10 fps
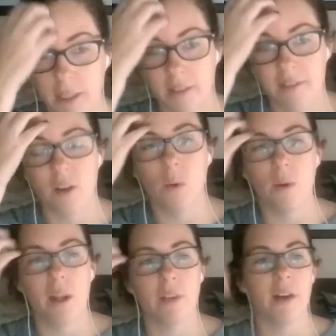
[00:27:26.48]

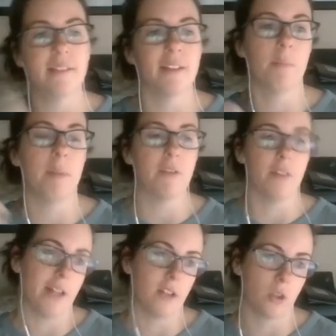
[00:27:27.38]
So if I set a big
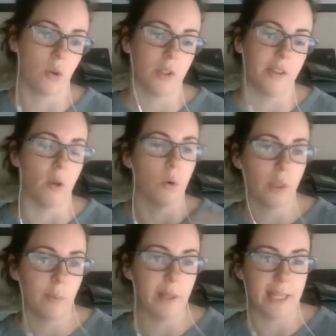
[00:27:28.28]
financial goal and the
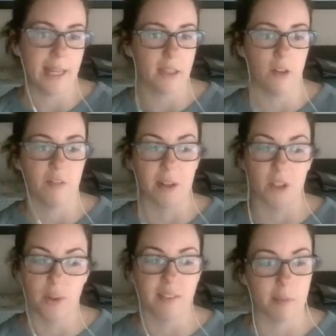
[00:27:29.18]
only way to get there is by
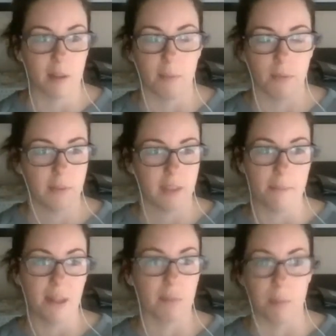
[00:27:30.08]
doing something
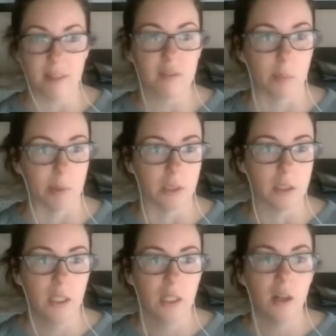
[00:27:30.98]
that makes me
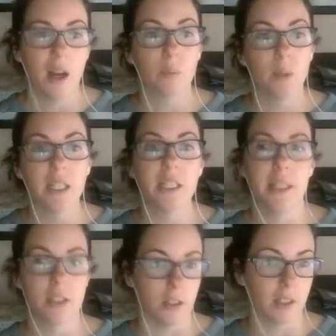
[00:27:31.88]
miserable, I really
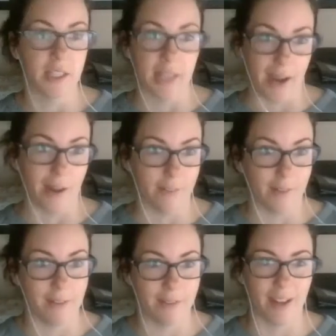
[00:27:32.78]
need to look at that
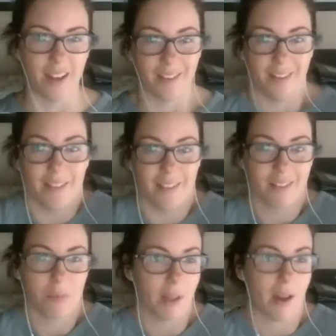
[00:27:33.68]
and say, is
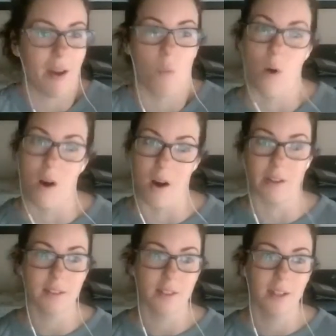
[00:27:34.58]
this what I
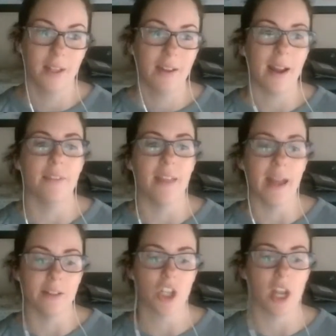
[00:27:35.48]
want? And
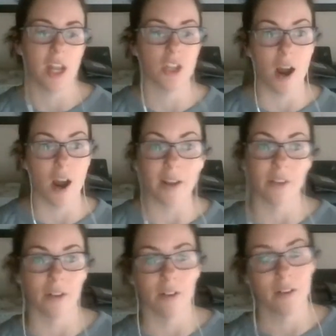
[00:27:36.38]
then change
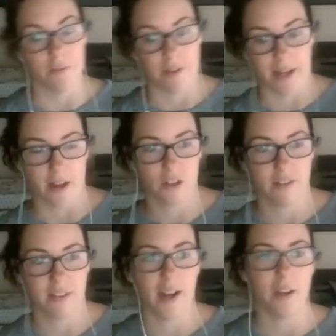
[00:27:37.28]
either the financial
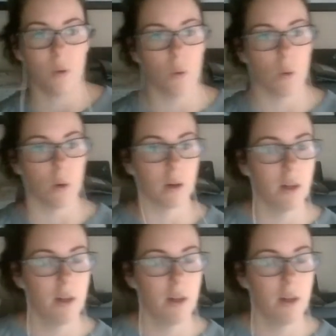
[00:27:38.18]
side or